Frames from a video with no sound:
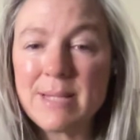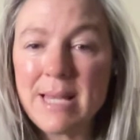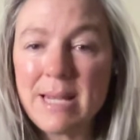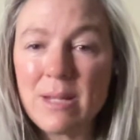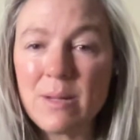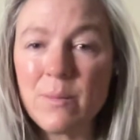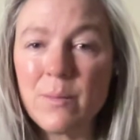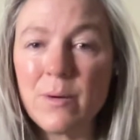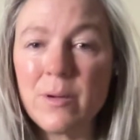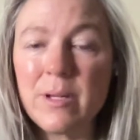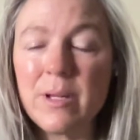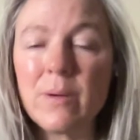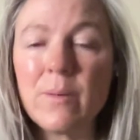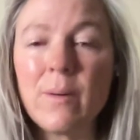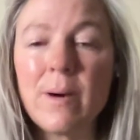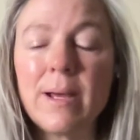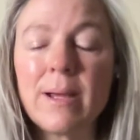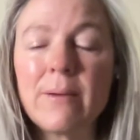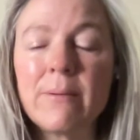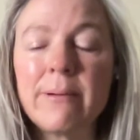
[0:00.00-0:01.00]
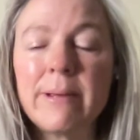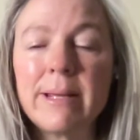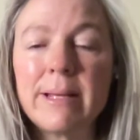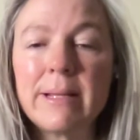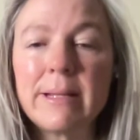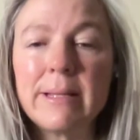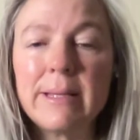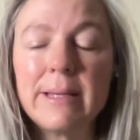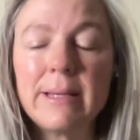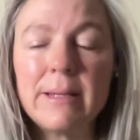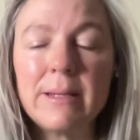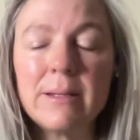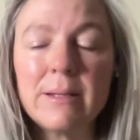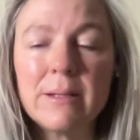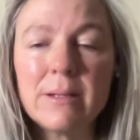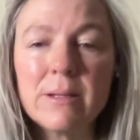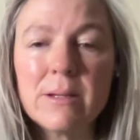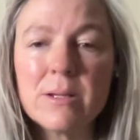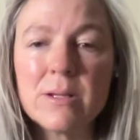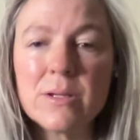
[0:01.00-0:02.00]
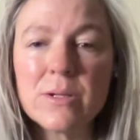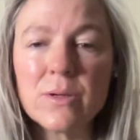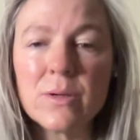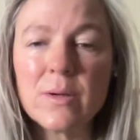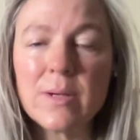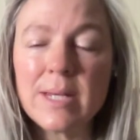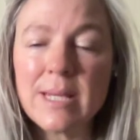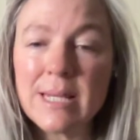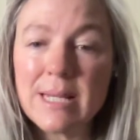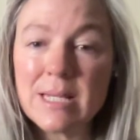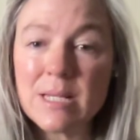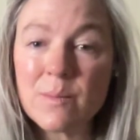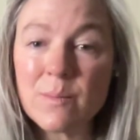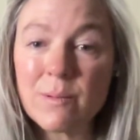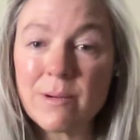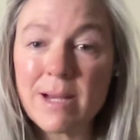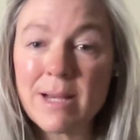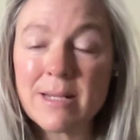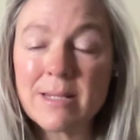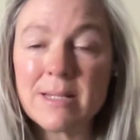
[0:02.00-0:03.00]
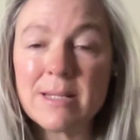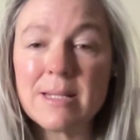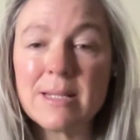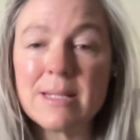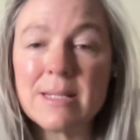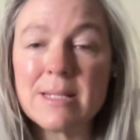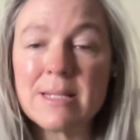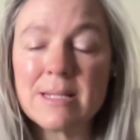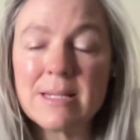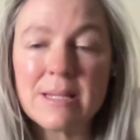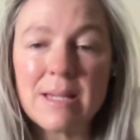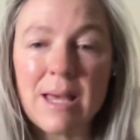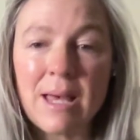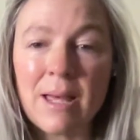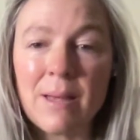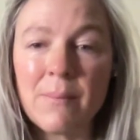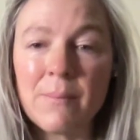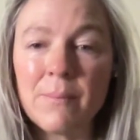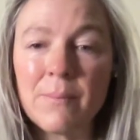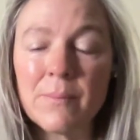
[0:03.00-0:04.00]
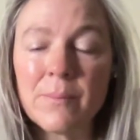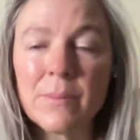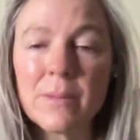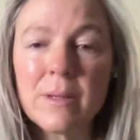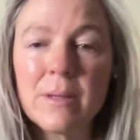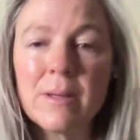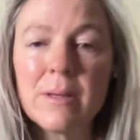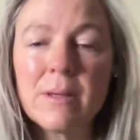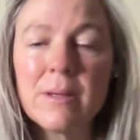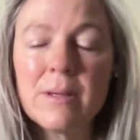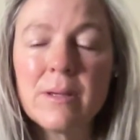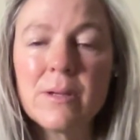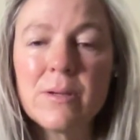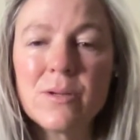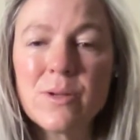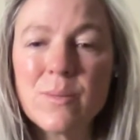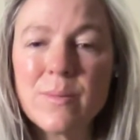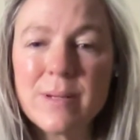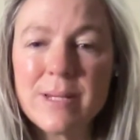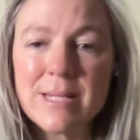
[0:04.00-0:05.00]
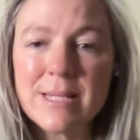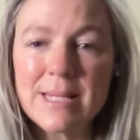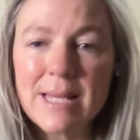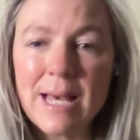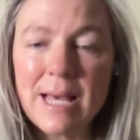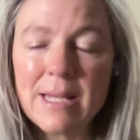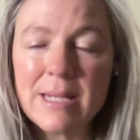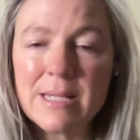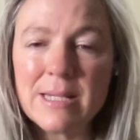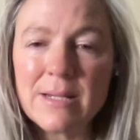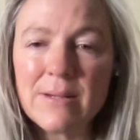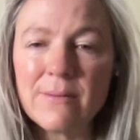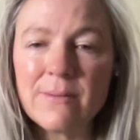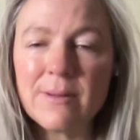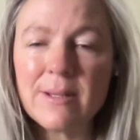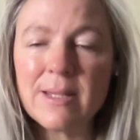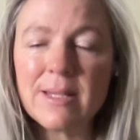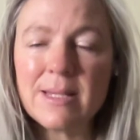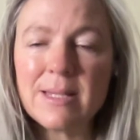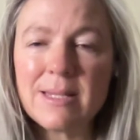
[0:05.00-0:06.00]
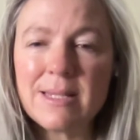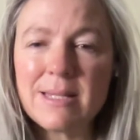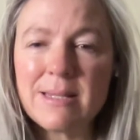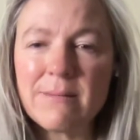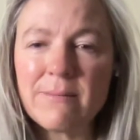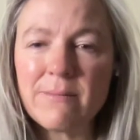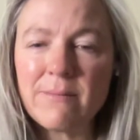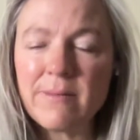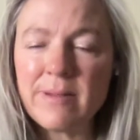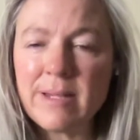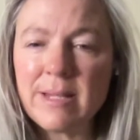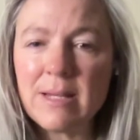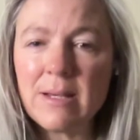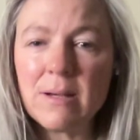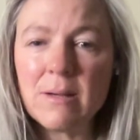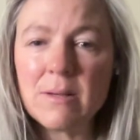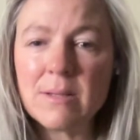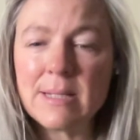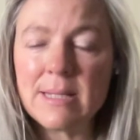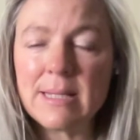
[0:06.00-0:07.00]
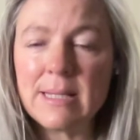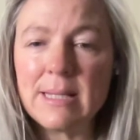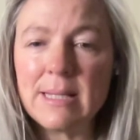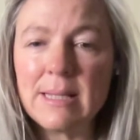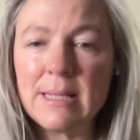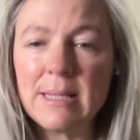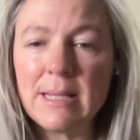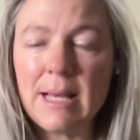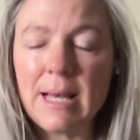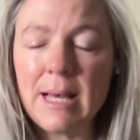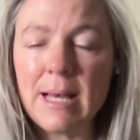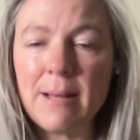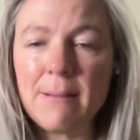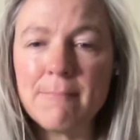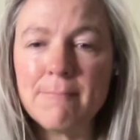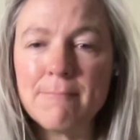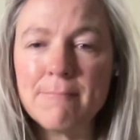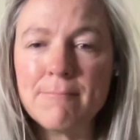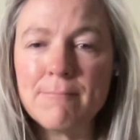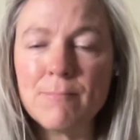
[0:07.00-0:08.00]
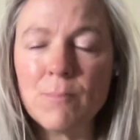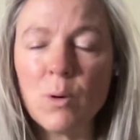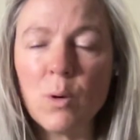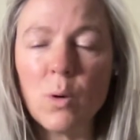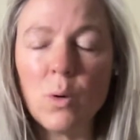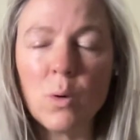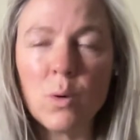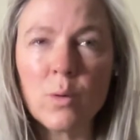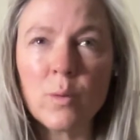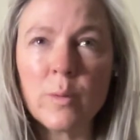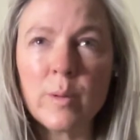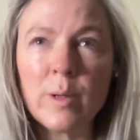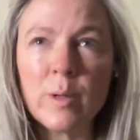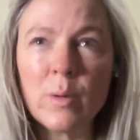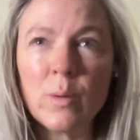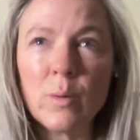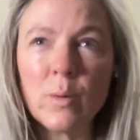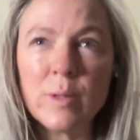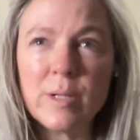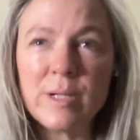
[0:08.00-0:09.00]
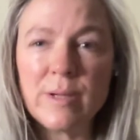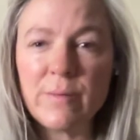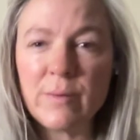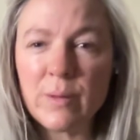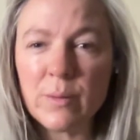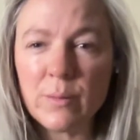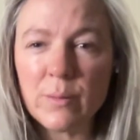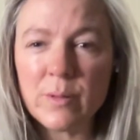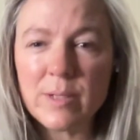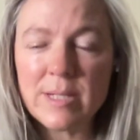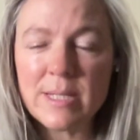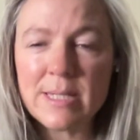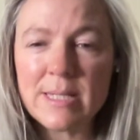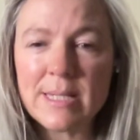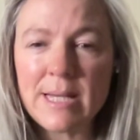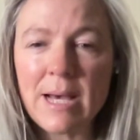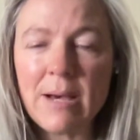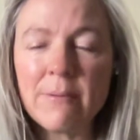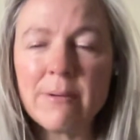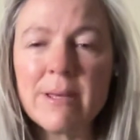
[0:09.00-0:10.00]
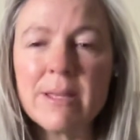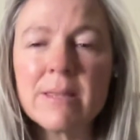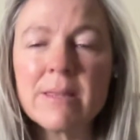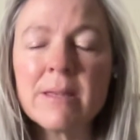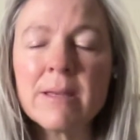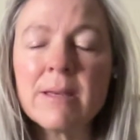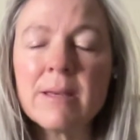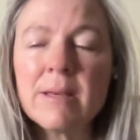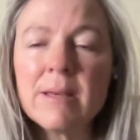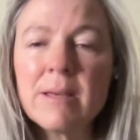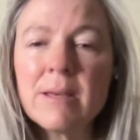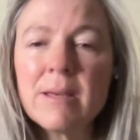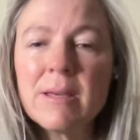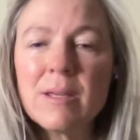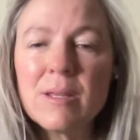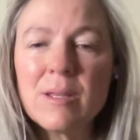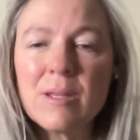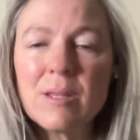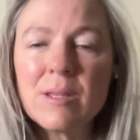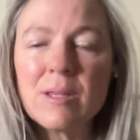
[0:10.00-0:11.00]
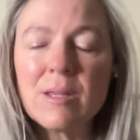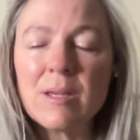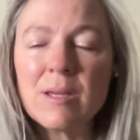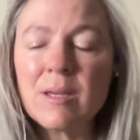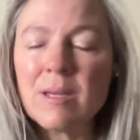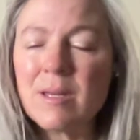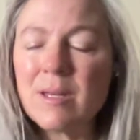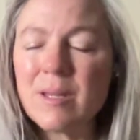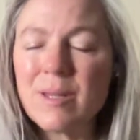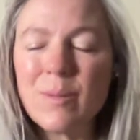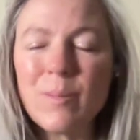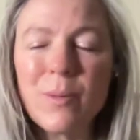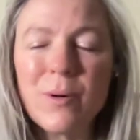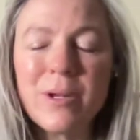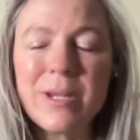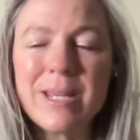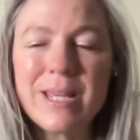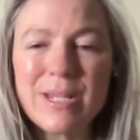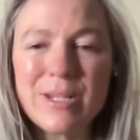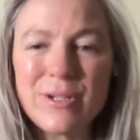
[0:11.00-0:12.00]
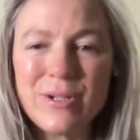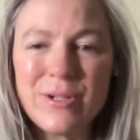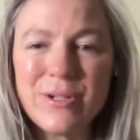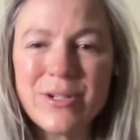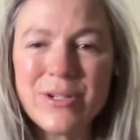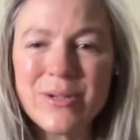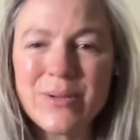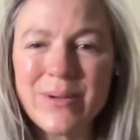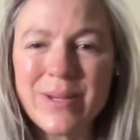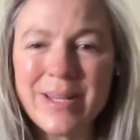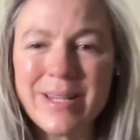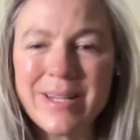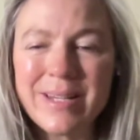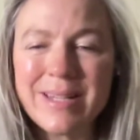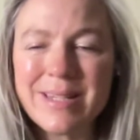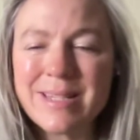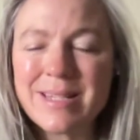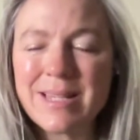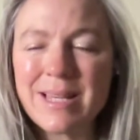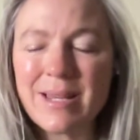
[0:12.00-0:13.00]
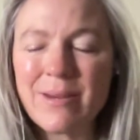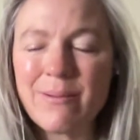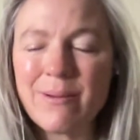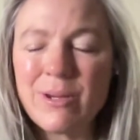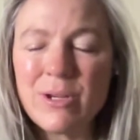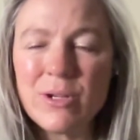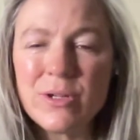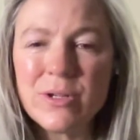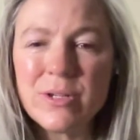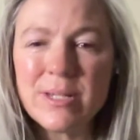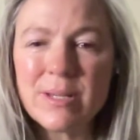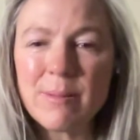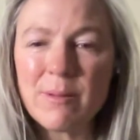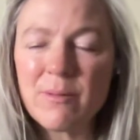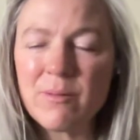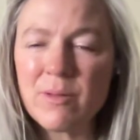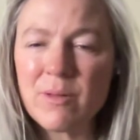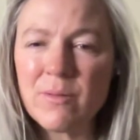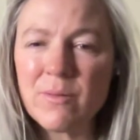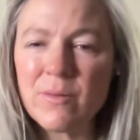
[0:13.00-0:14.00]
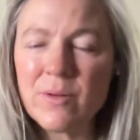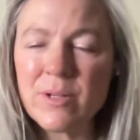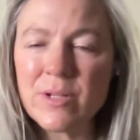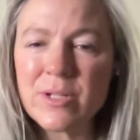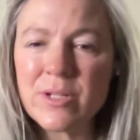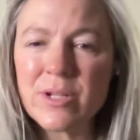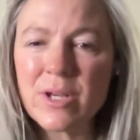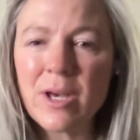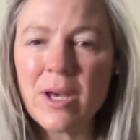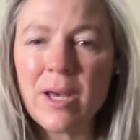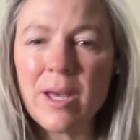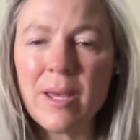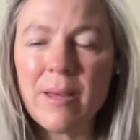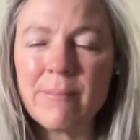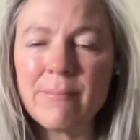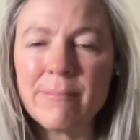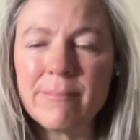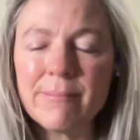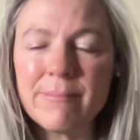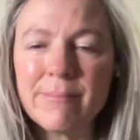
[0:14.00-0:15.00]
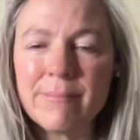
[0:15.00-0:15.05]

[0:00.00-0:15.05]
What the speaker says: out of the body quite quickly. So it is a practice. Don't be disheartened if it feels a little awkward or difficult to start with. The body gets used to it. It's like when you do something for the first time,